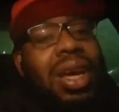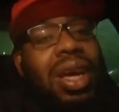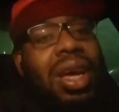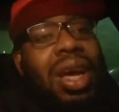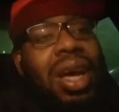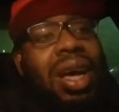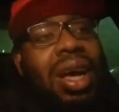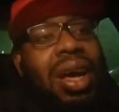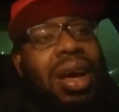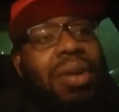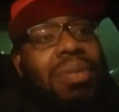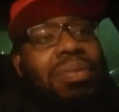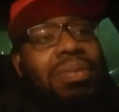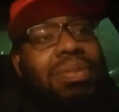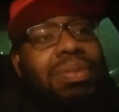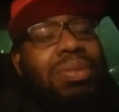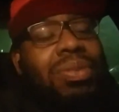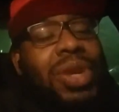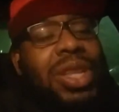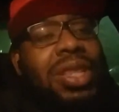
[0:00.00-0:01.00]

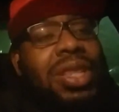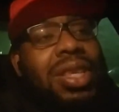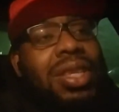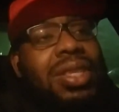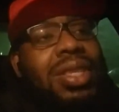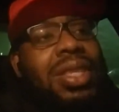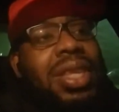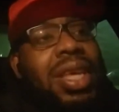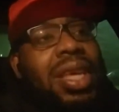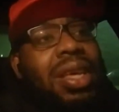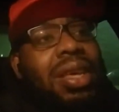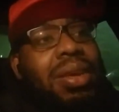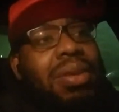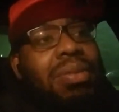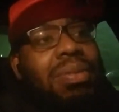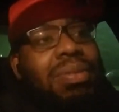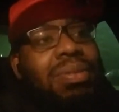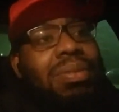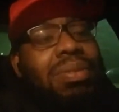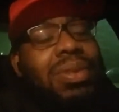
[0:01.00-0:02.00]
um, with this
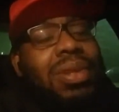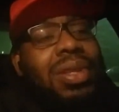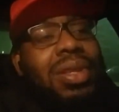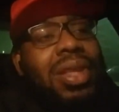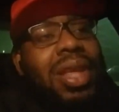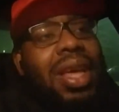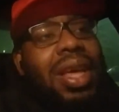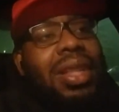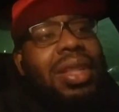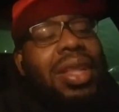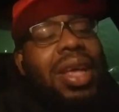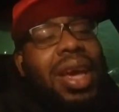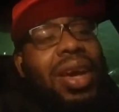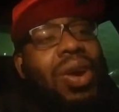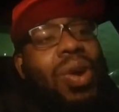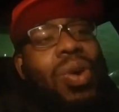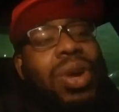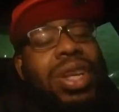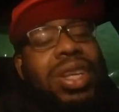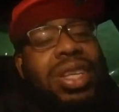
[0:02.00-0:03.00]
team to think that
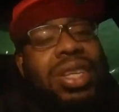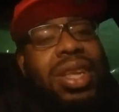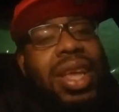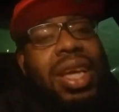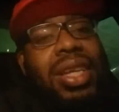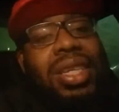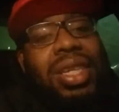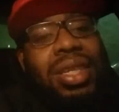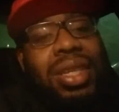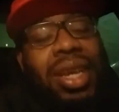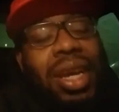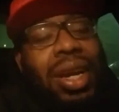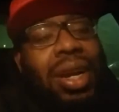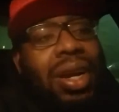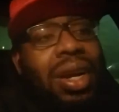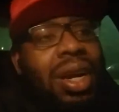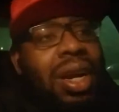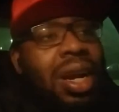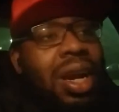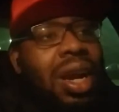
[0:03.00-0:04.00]
going into next
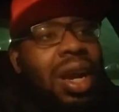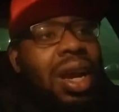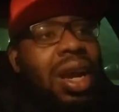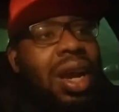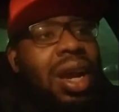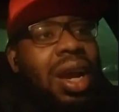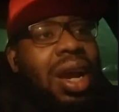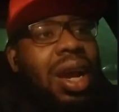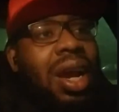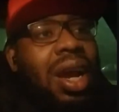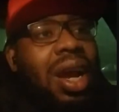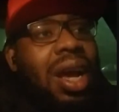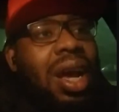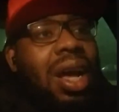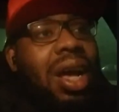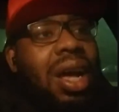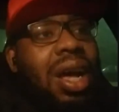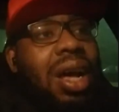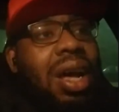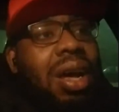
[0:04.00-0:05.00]
year,
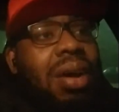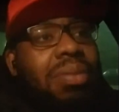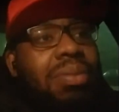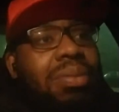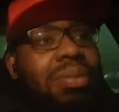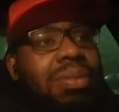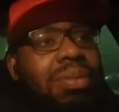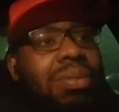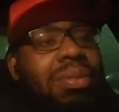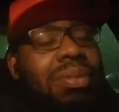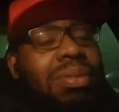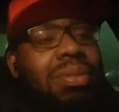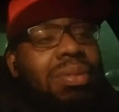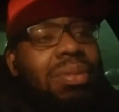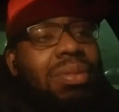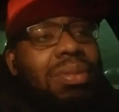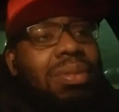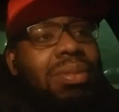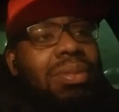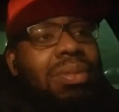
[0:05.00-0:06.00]
um,
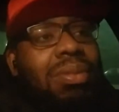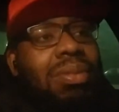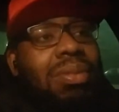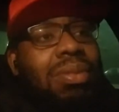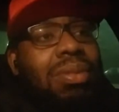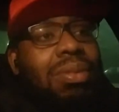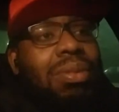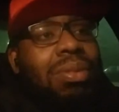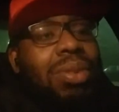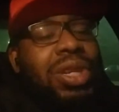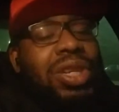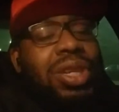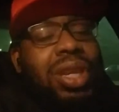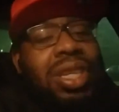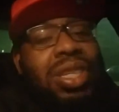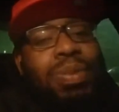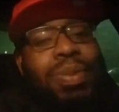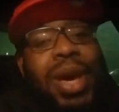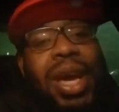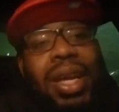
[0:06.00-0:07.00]
we should
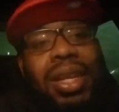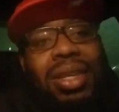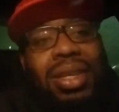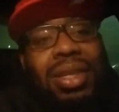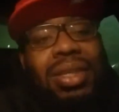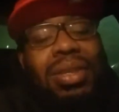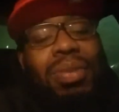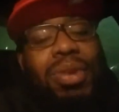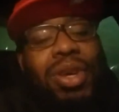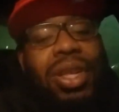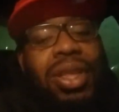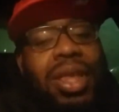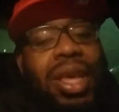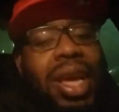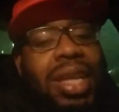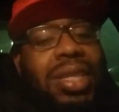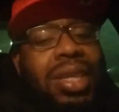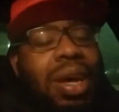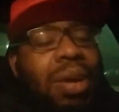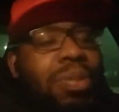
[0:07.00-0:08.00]
expect some good
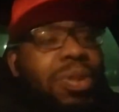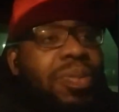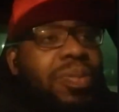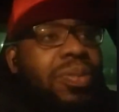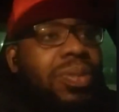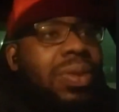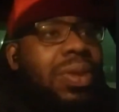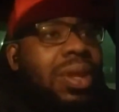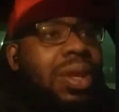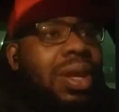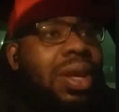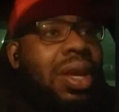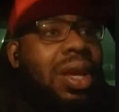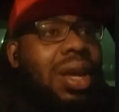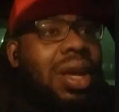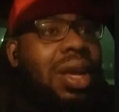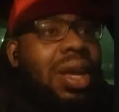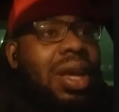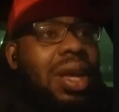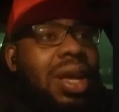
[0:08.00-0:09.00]
things coming.
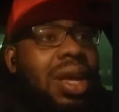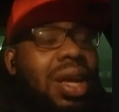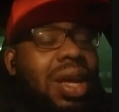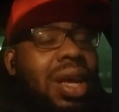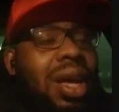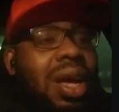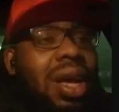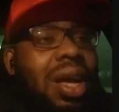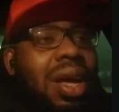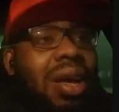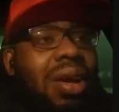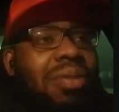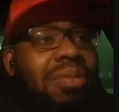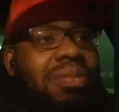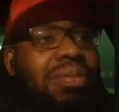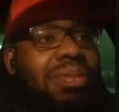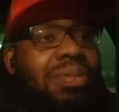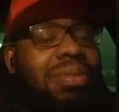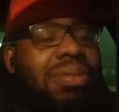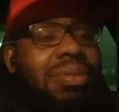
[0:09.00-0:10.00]
Um,